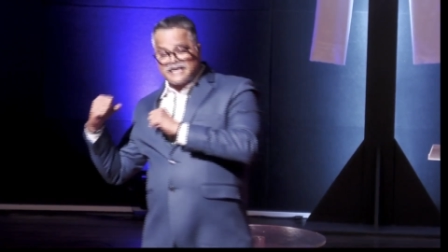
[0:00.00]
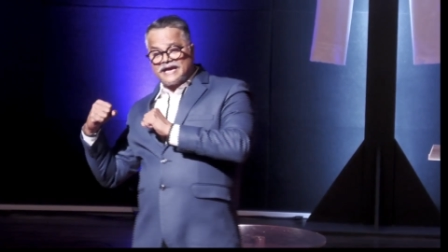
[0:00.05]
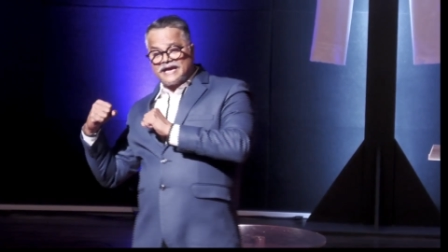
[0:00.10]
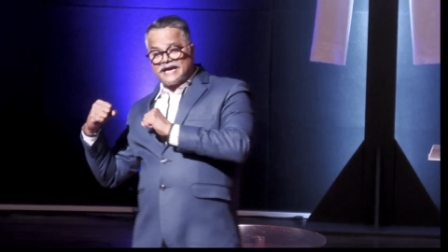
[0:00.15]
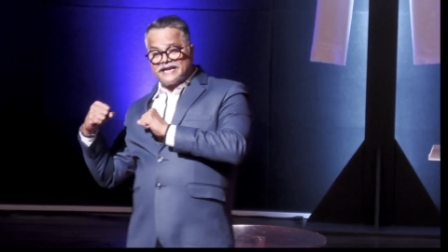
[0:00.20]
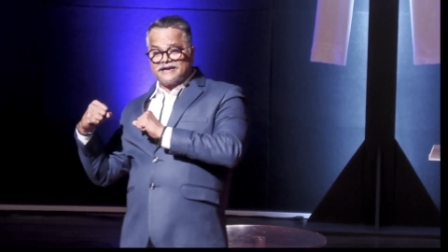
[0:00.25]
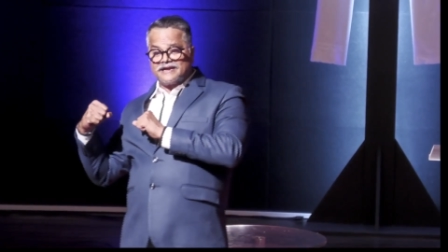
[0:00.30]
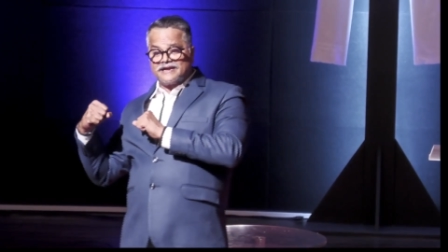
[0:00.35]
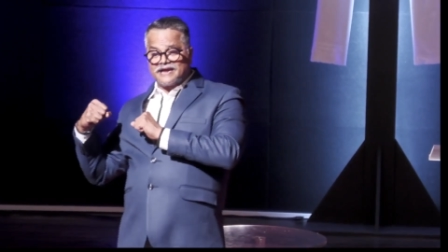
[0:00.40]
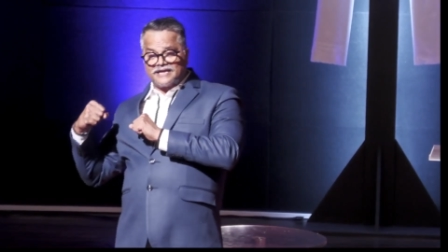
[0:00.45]

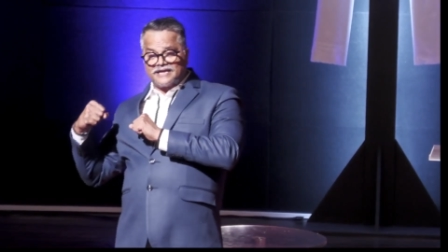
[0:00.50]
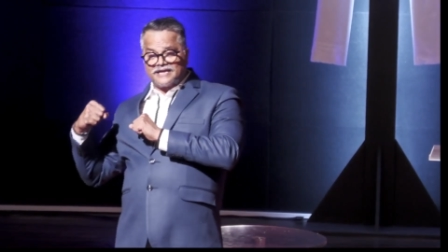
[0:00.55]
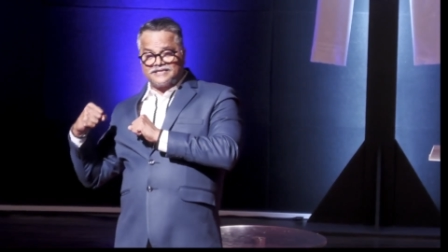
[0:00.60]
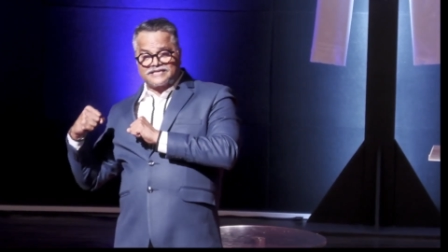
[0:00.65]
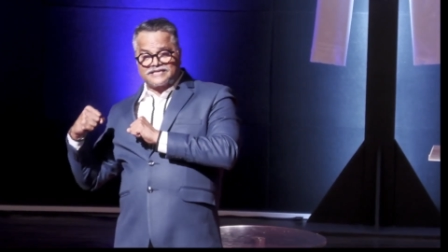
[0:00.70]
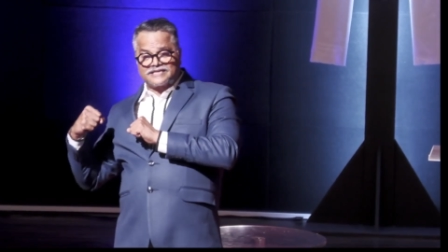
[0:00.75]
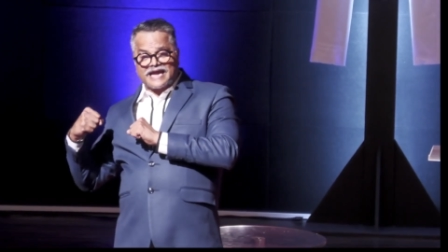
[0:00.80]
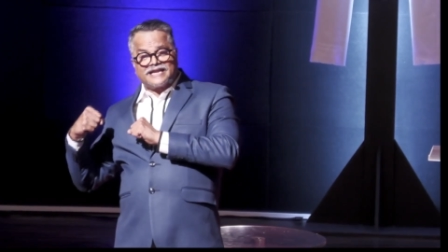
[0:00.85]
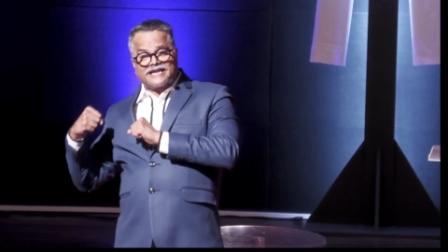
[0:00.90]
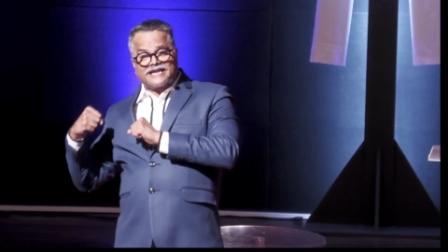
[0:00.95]

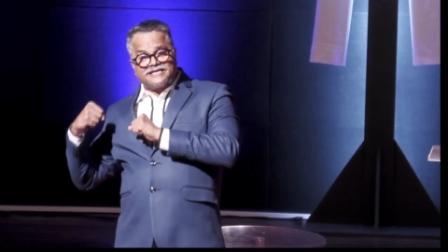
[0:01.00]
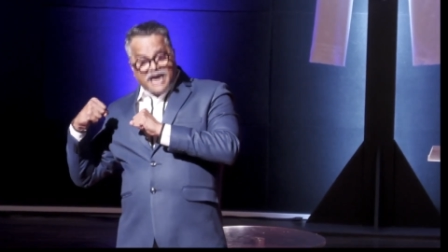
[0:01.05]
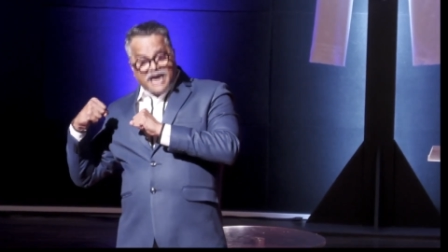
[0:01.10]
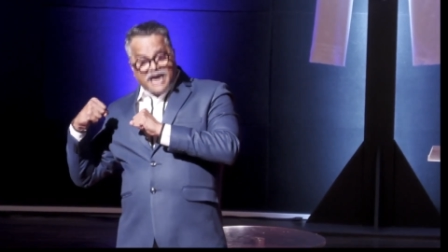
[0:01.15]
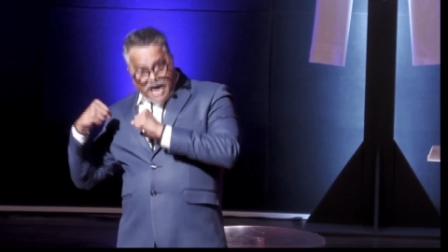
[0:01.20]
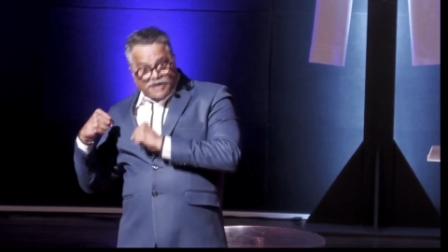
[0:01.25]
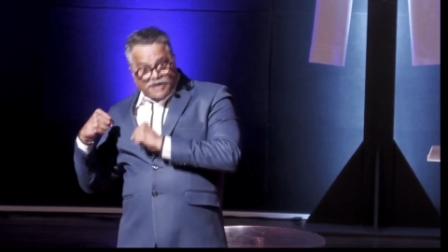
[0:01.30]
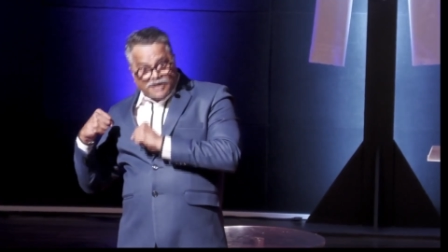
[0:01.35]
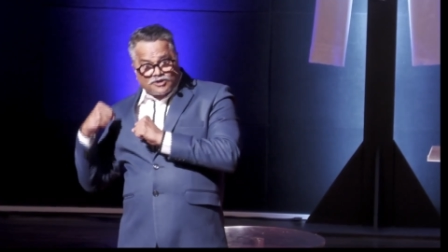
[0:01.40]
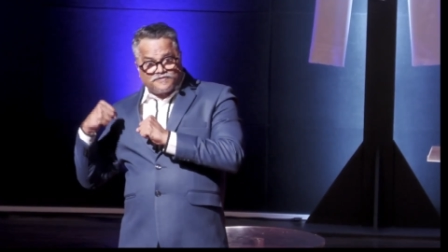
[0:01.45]
guys carried the
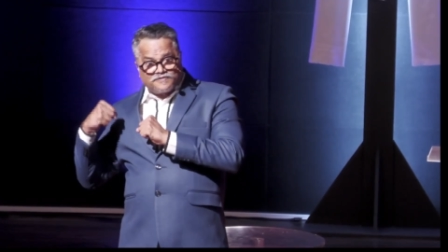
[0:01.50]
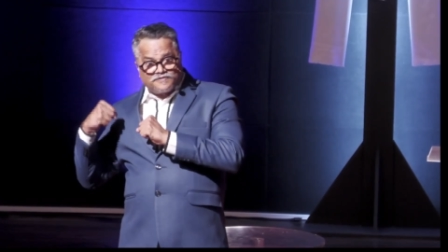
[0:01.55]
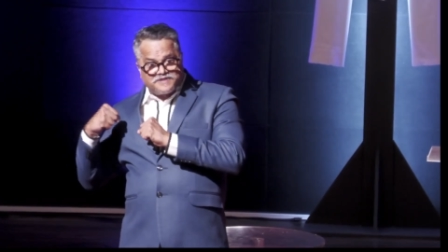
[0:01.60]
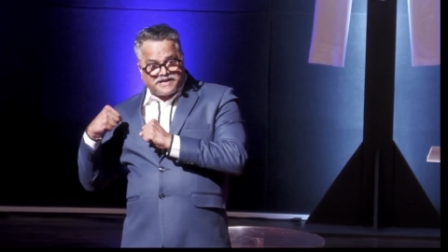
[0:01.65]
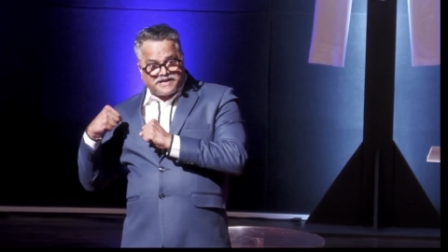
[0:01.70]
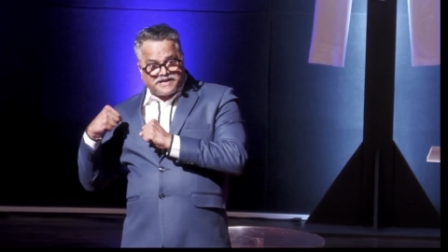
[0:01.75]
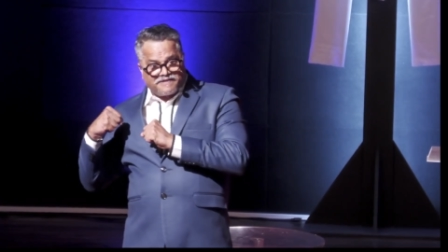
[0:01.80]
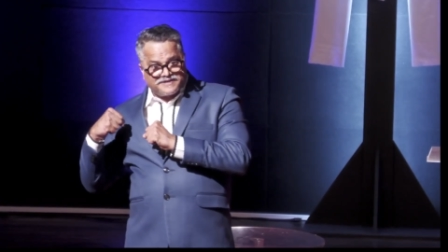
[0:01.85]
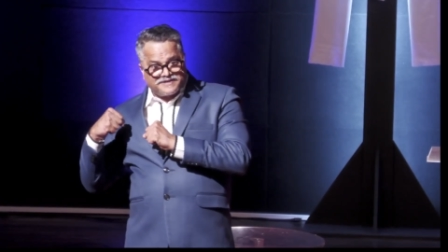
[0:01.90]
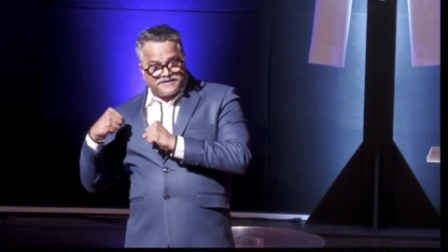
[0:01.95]
Ark of the
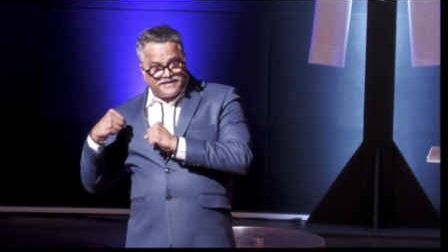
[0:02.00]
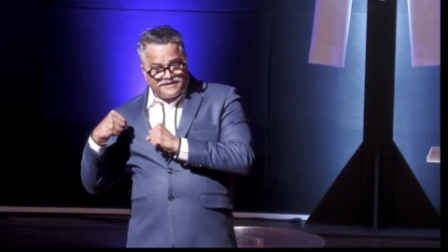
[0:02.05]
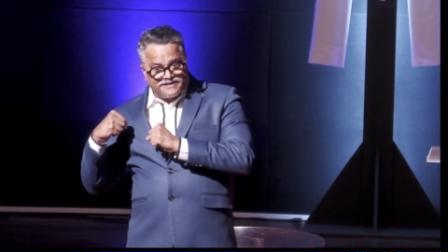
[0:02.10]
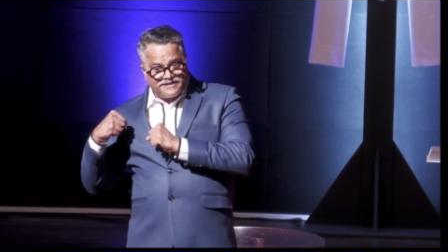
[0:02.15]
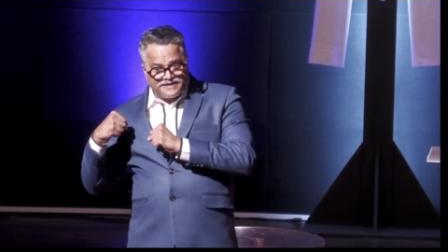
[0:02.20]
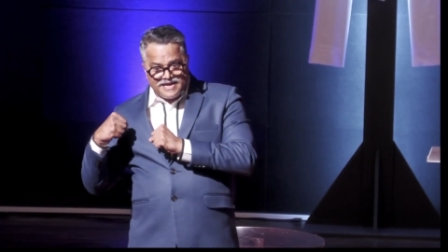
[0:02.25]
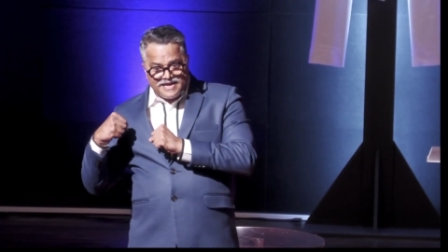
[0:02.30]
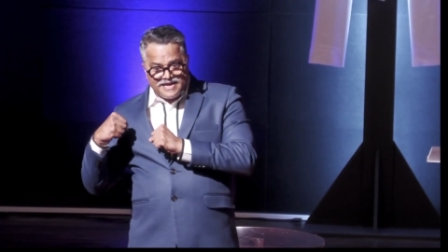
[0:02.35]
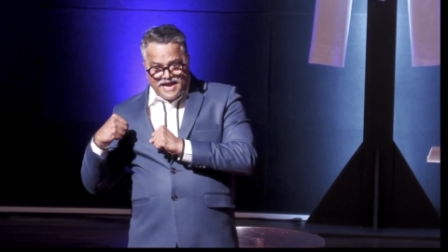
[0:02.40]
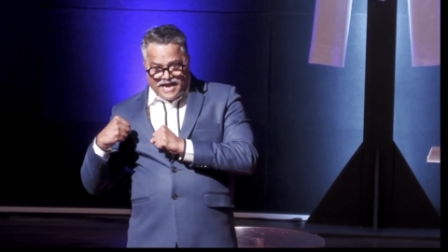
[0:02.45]

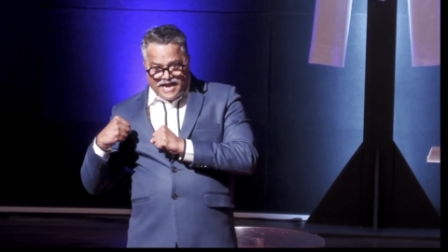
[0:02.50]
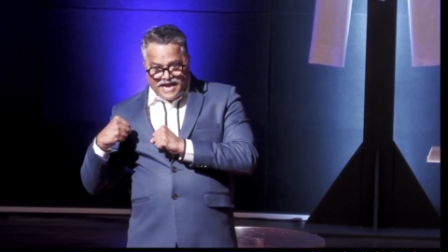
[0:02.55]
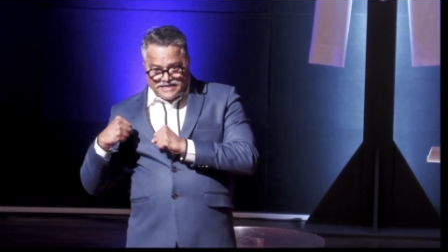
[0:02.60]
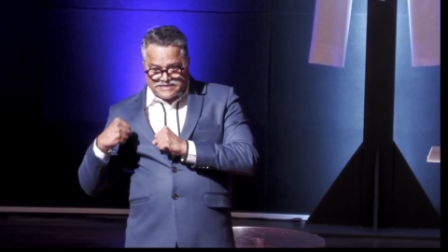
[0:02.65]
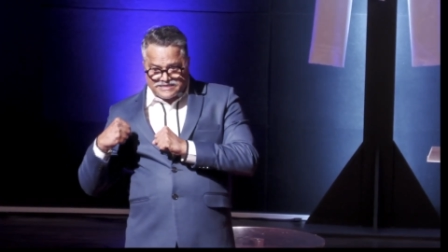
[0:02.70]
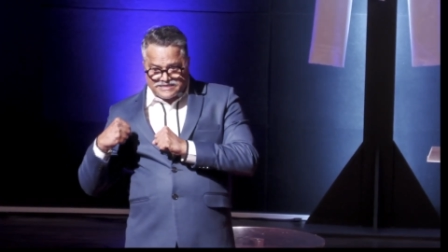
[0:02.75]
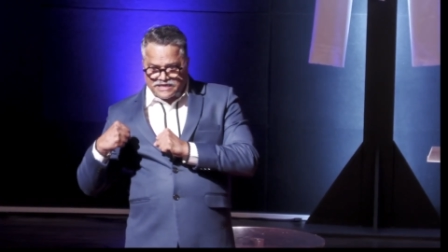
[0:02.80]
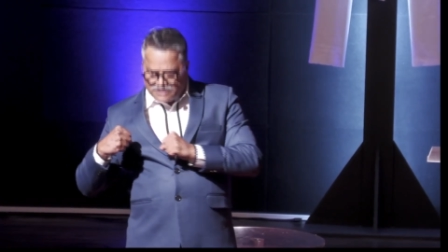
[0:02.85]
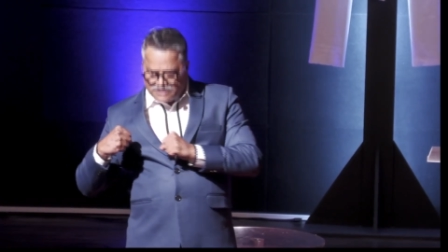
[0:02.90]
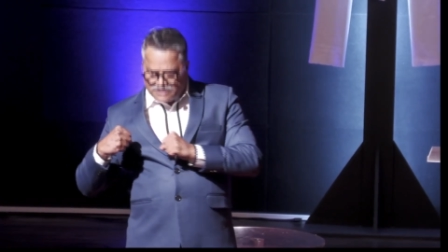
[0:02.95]
Covenant
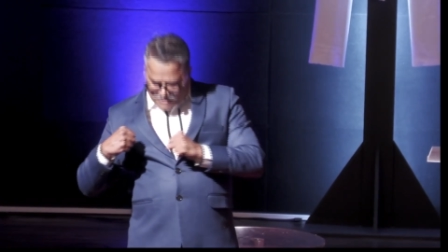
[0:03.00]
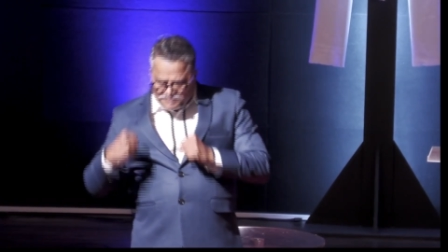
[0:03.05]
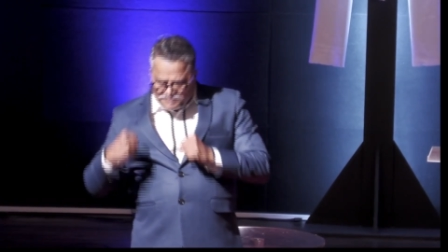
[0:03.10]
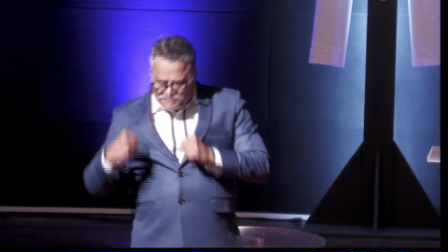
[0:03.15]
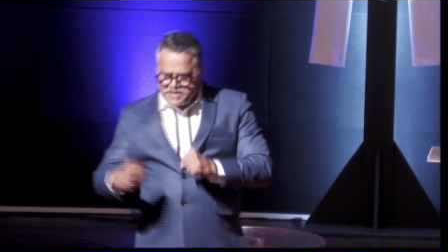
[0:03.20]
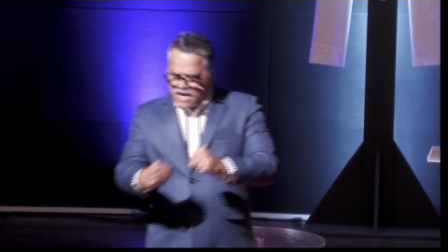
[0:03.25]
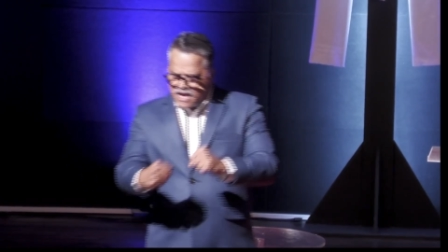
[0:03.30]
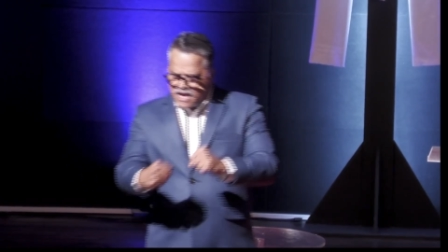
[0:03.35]
and said, we